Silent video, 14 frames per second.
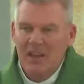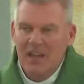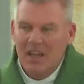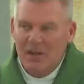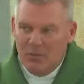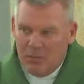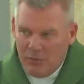
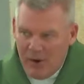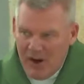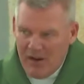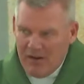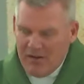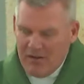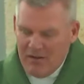in
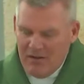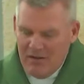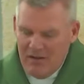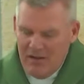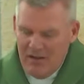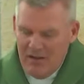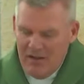
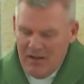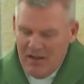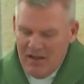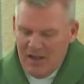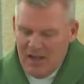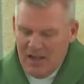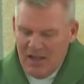prayer,
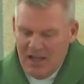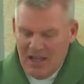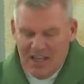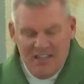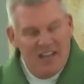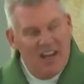in